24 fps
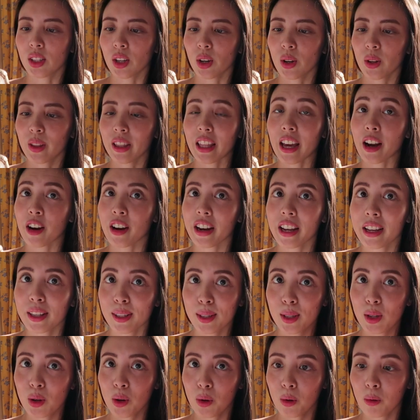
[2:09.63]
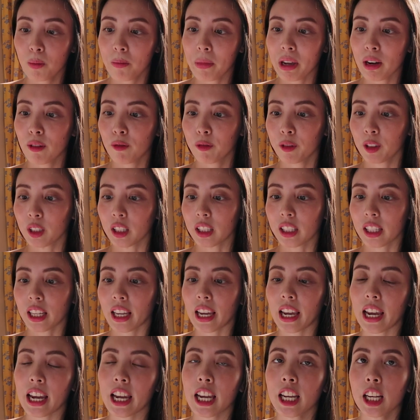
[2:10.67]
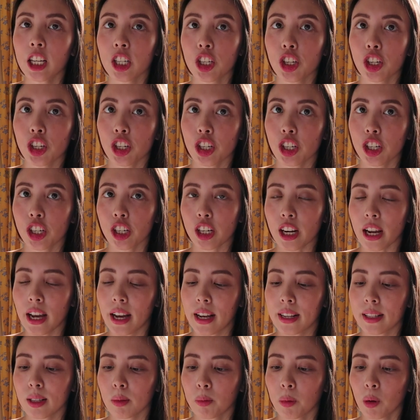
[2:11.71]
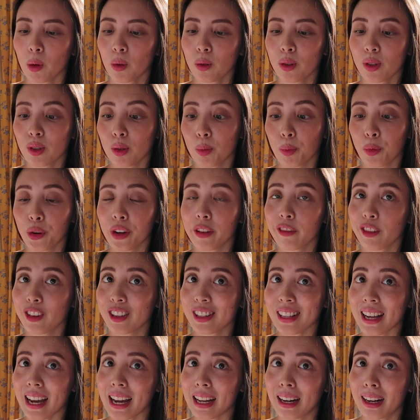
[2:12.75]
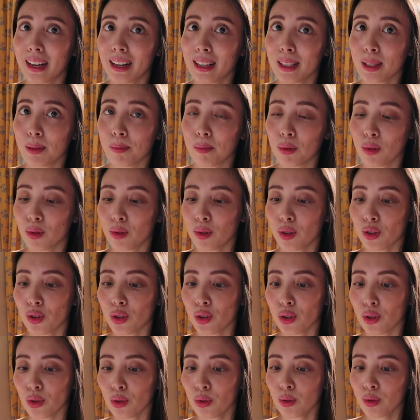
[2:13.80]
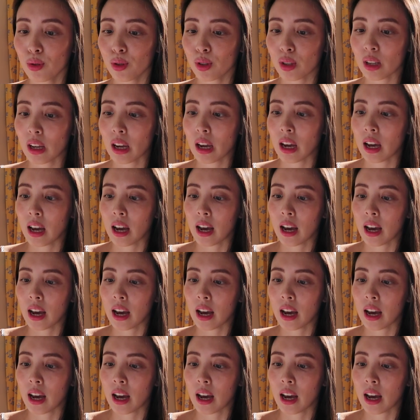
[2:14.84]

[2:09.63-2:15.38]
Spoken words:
So there is no midfoot cage as opposed to previous Adidas Boost shoes.